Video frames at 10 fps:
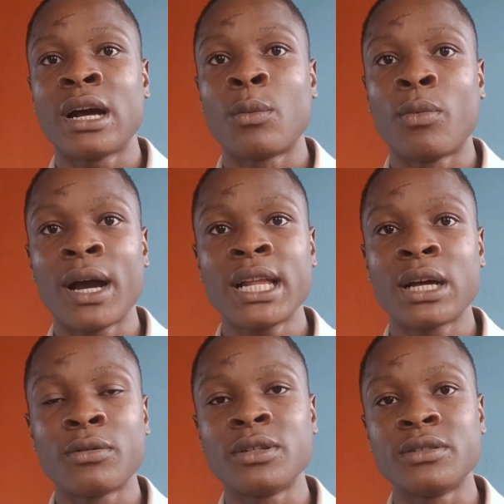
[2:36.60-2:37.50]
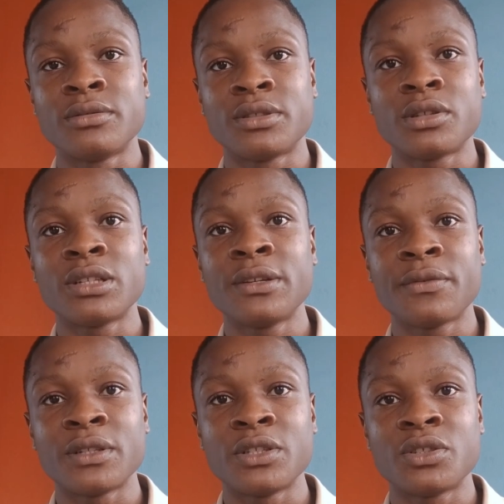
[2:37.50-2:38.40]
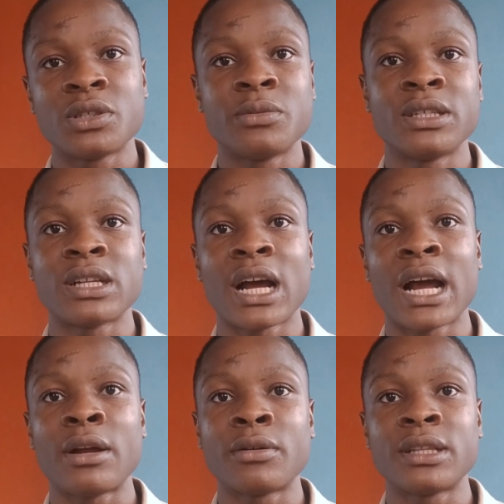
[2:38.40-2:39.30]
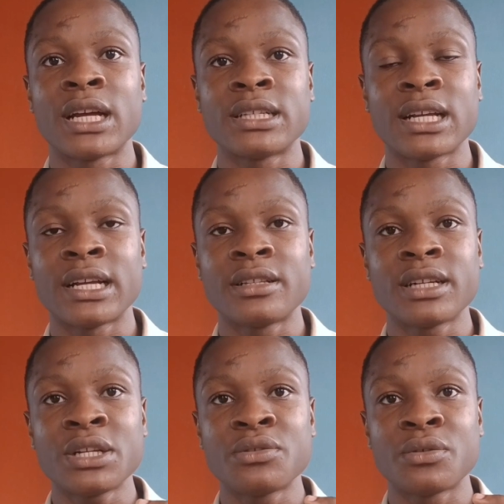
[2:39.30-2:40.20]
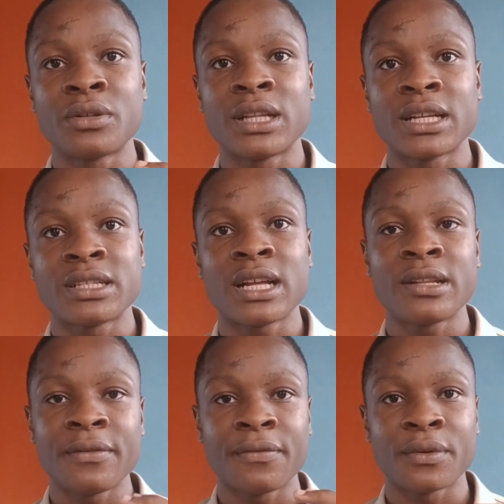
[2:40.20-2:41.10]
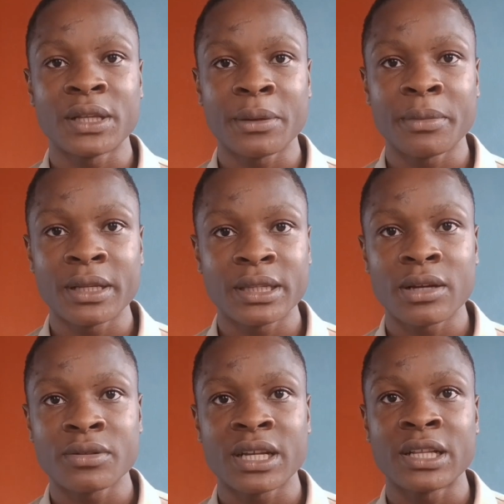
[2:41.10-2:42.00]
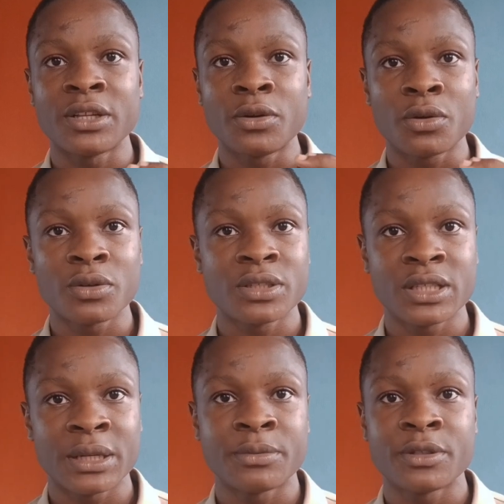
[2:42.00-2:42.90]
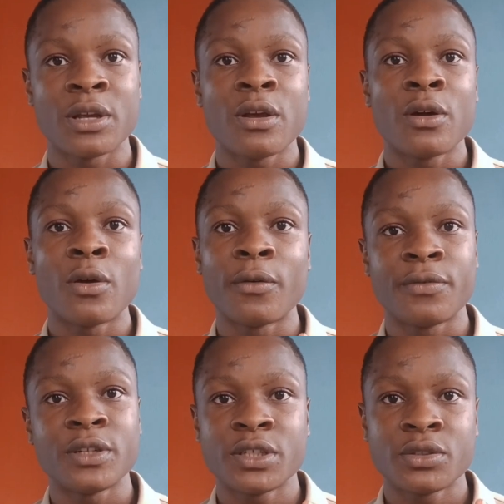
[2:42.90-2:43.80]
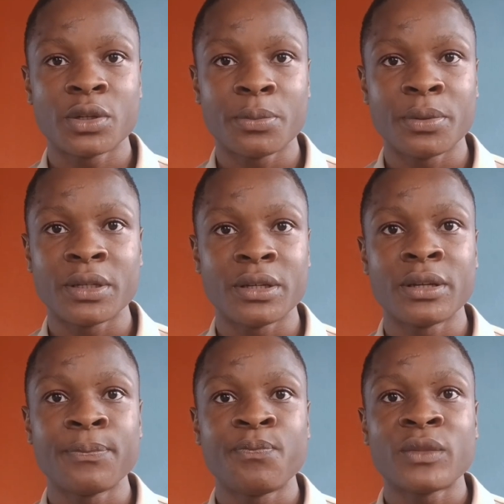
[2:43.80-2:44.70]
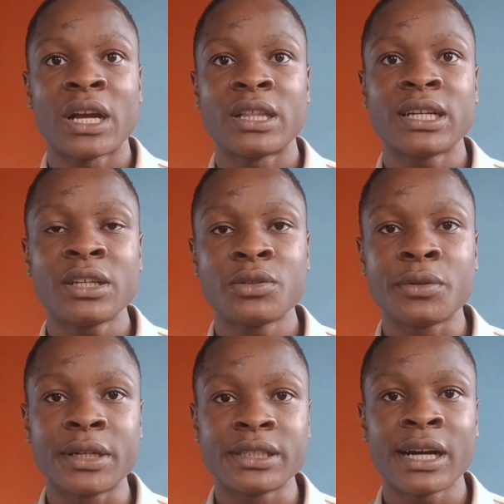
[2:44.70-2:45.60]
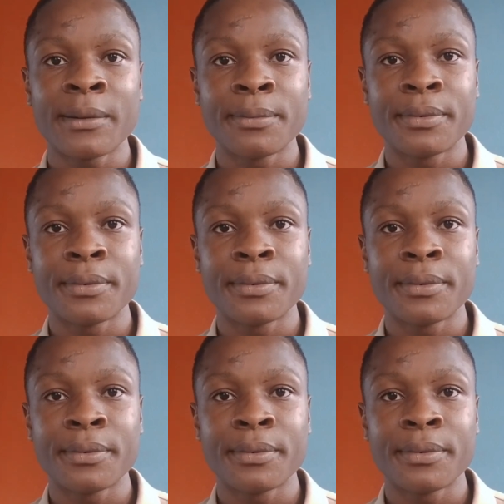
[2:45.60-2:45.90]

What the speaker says: while I was studying for this subject, I tried to understand the fundamentals and the concepts of each topic. I tried to grab